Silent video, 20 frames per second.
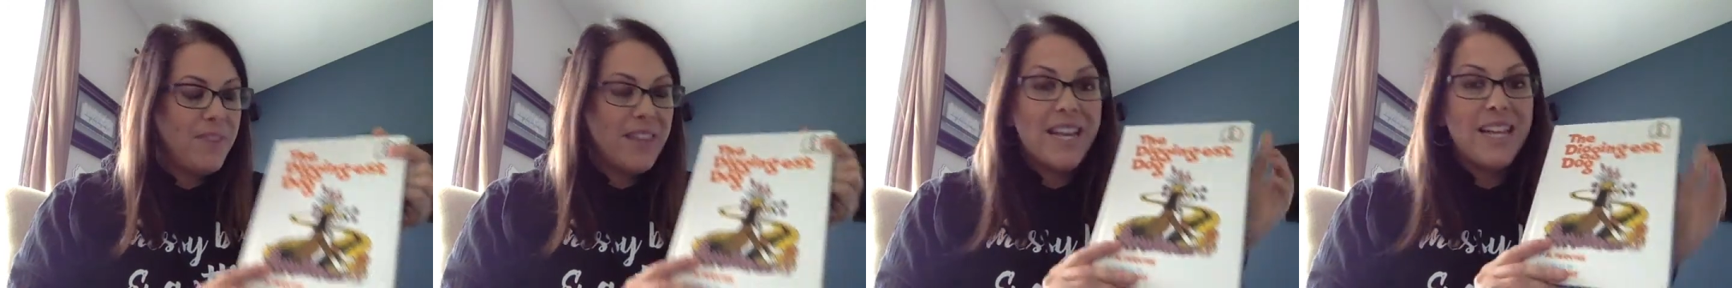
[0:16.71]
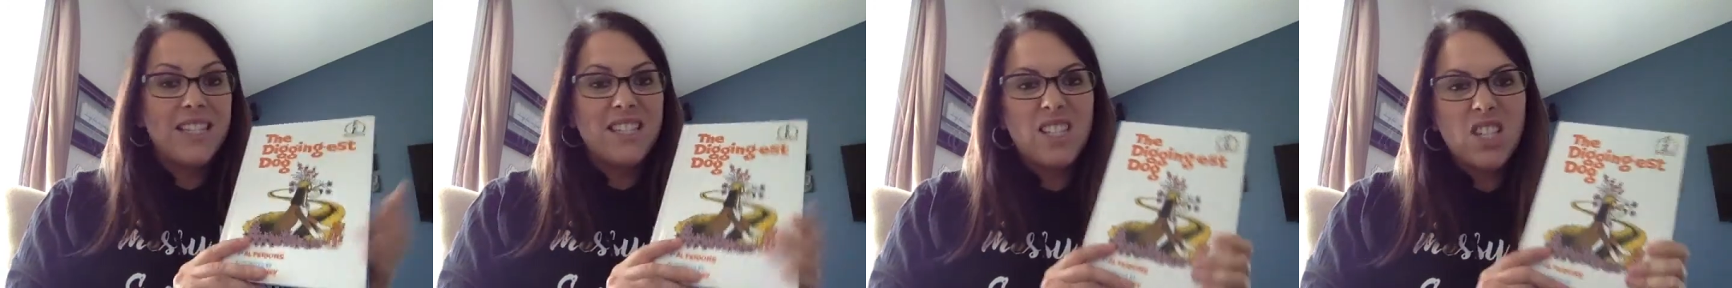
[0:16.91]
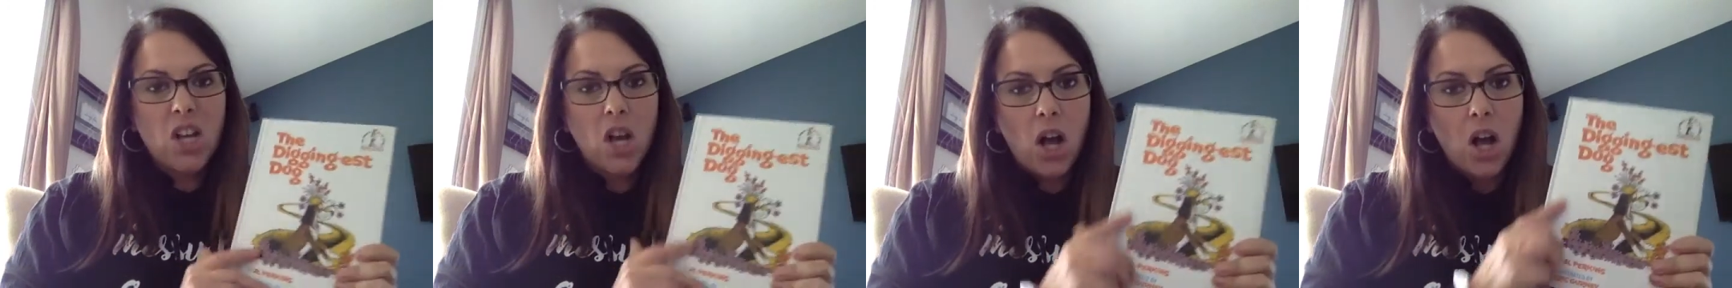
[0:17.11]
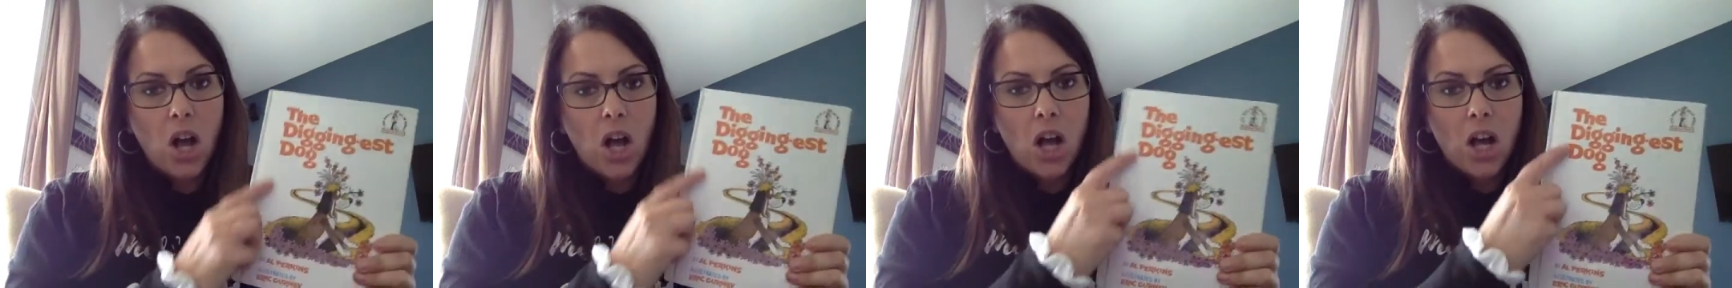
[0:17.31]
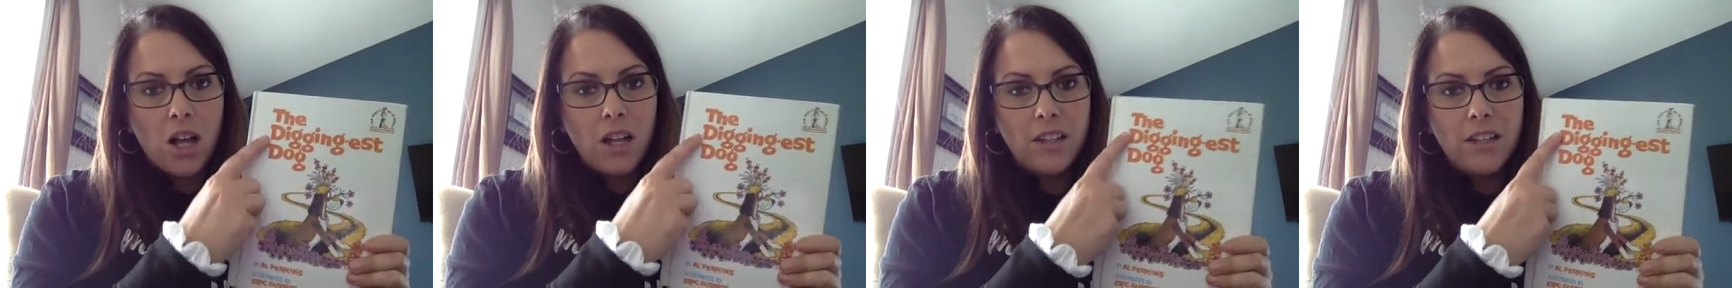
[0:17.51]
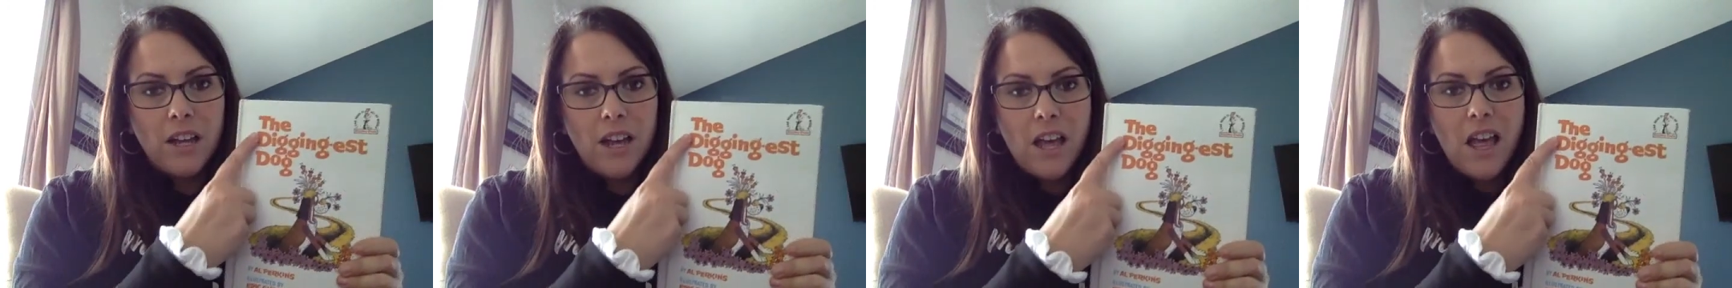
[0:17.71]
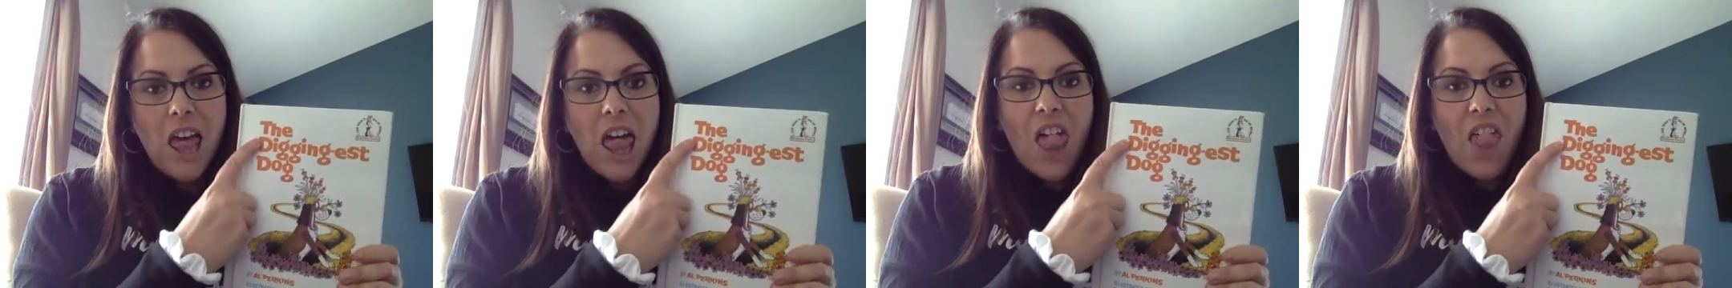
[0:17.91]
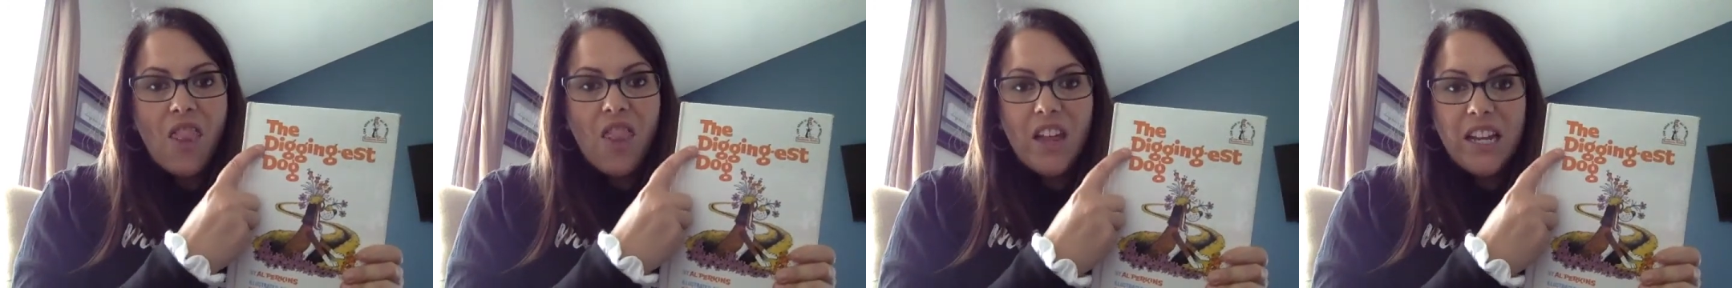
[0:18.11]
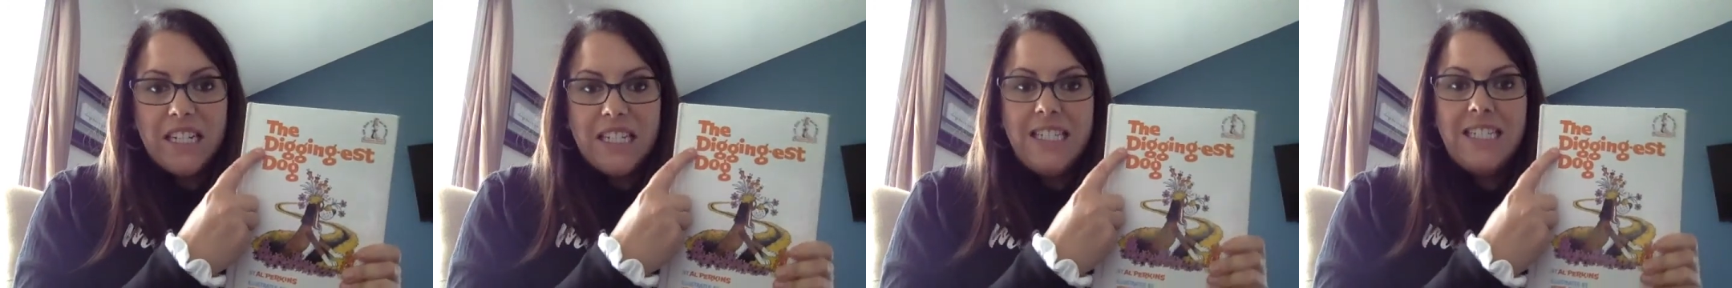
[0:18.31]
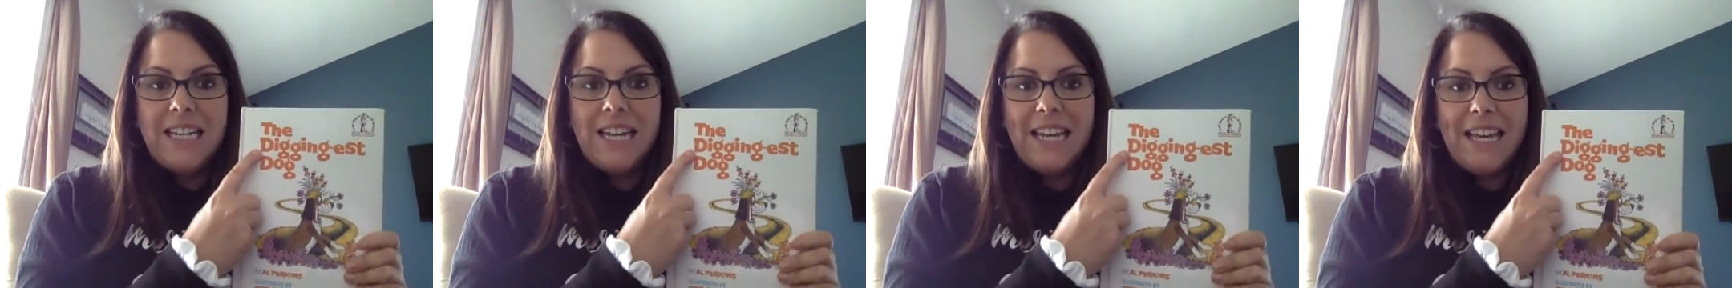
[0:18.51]
It's called The
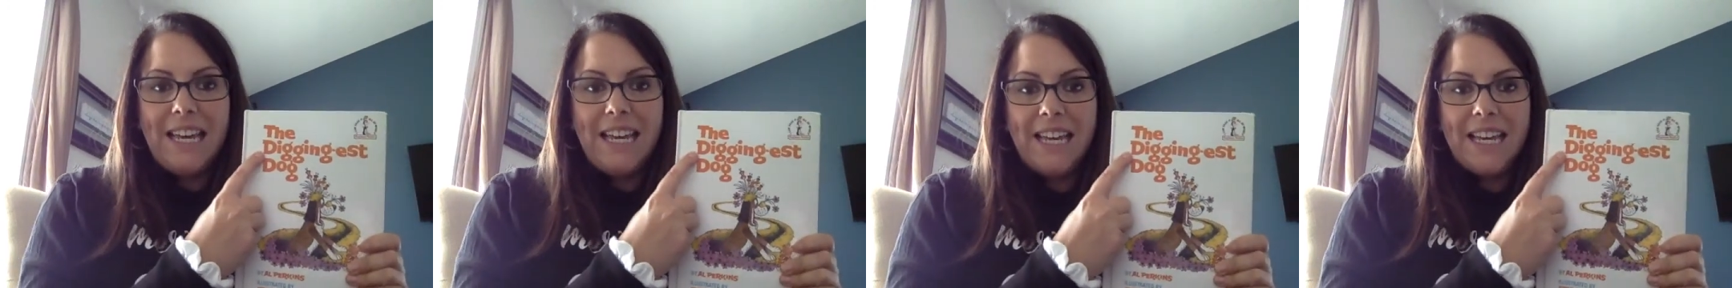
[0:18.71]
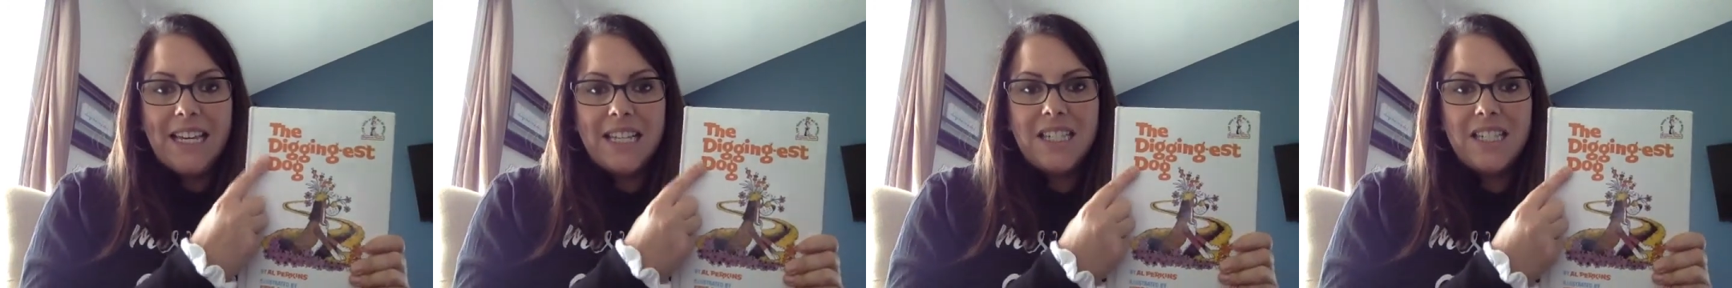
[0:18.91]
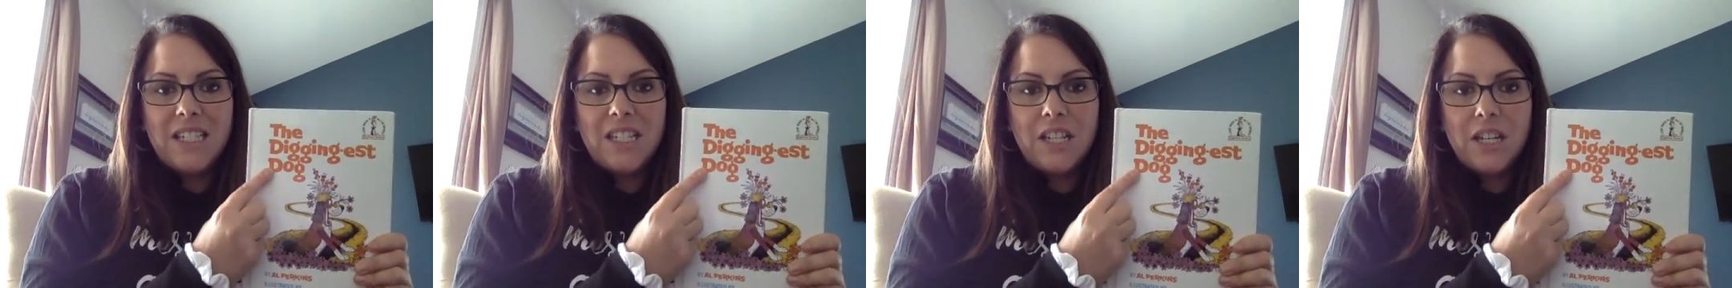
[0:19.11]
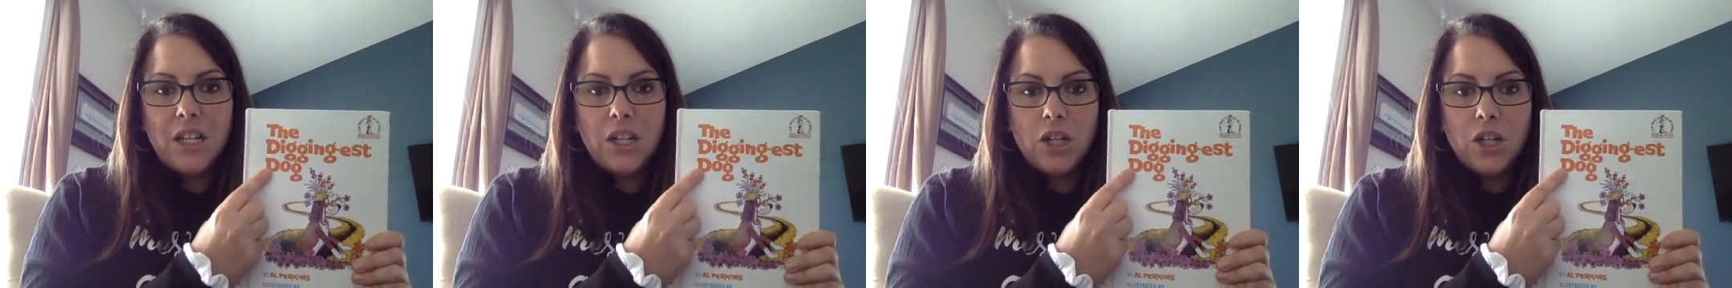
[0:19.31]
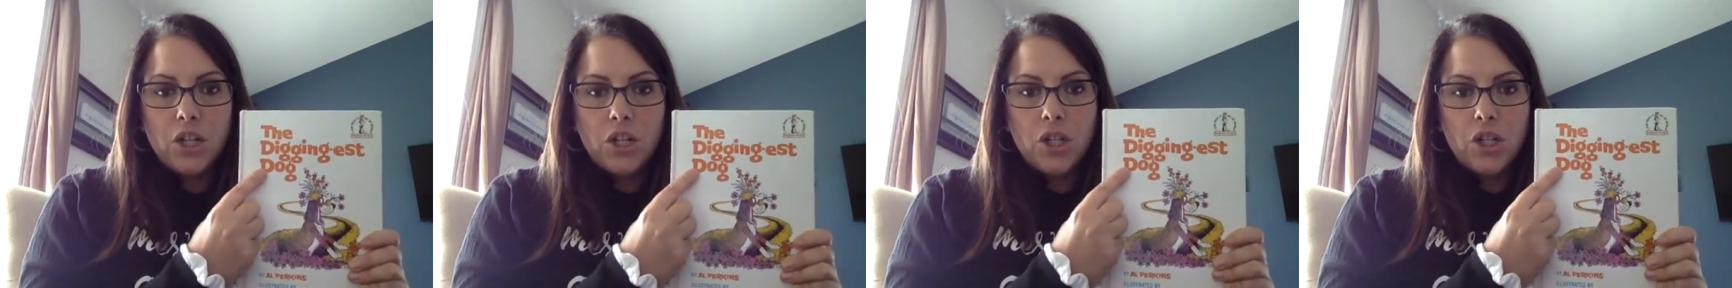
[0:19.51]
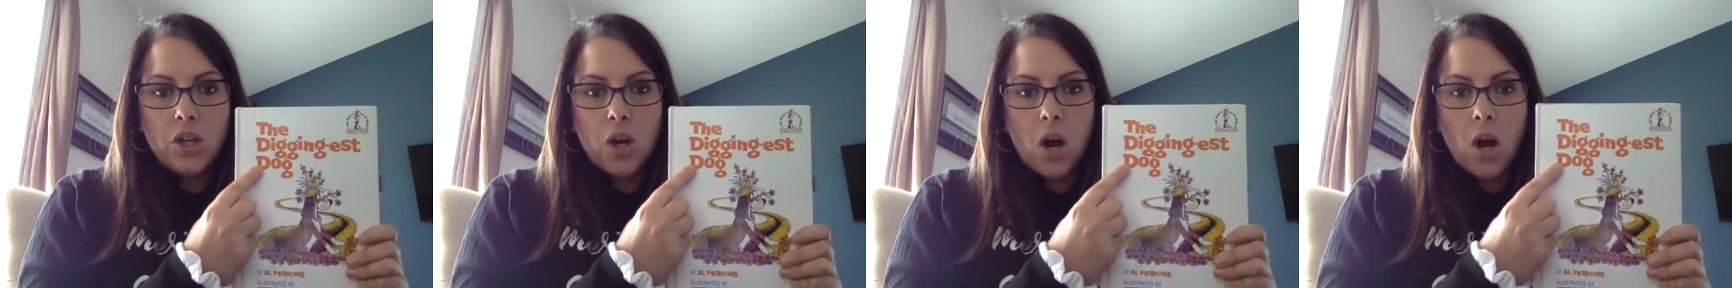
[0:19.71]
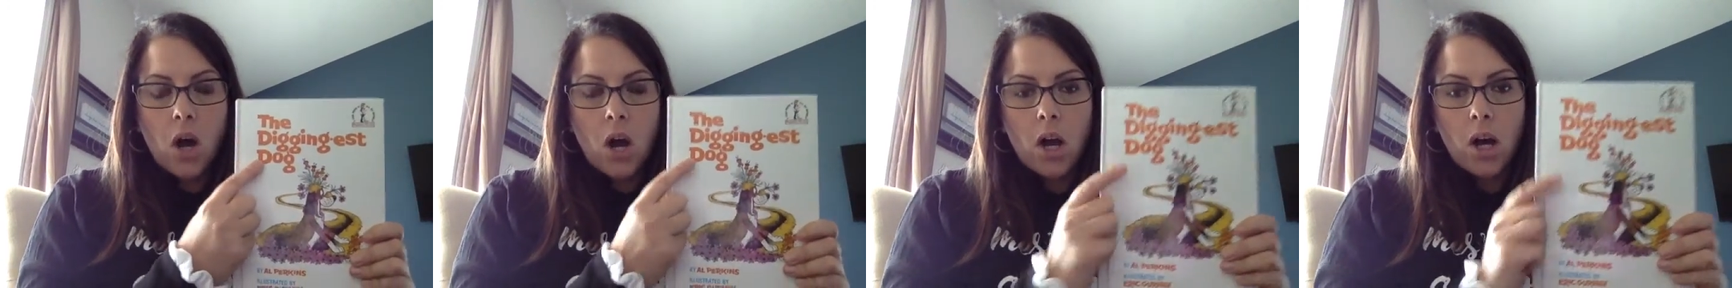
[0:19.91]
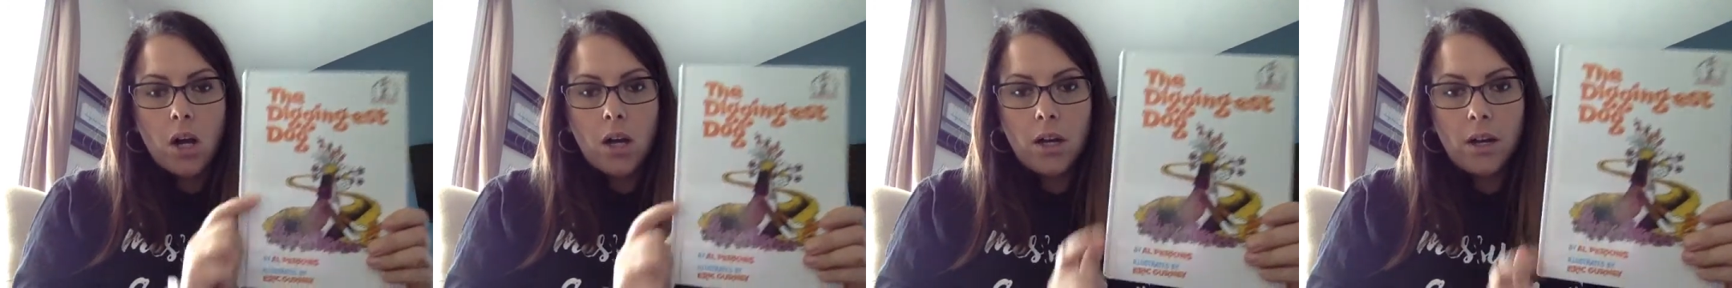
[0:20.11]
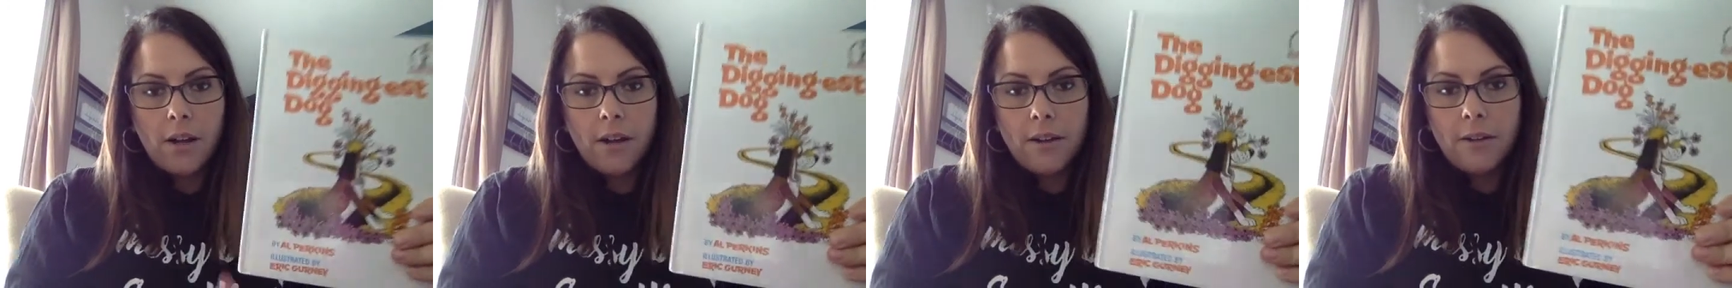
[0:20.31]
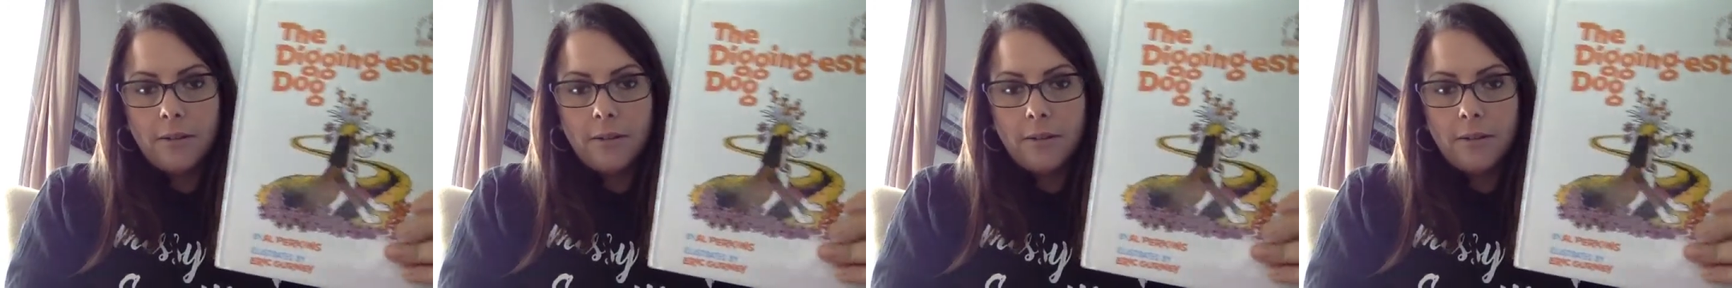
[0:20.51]
Digging-est Dog.